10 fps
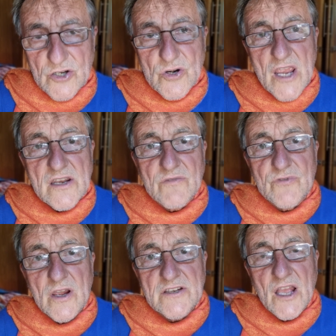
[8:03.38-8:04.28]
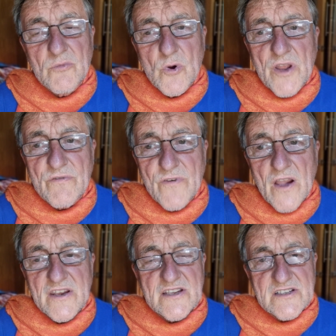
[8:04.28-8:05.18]
creative writing, and what I
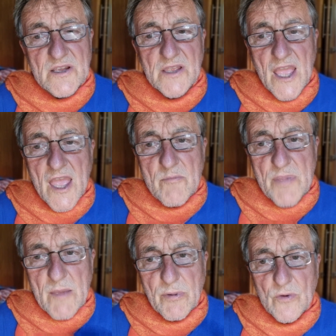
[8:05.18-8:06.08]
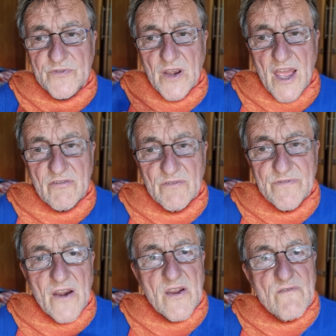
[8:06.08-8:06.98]
find is that people often have a
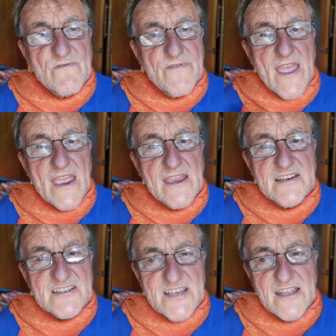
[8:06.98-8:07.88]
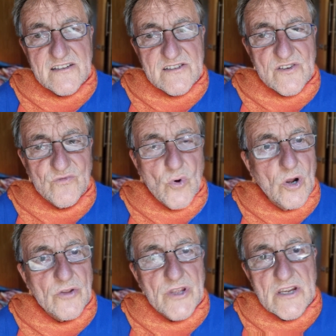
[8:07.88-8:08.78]
very vague sense of
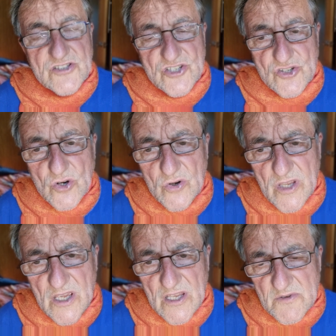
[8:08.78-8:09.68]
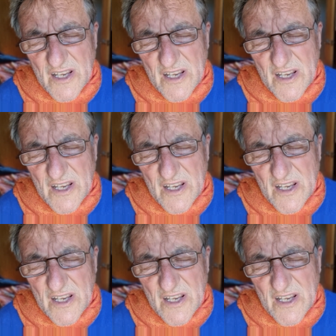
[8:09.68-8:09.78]
what their story is.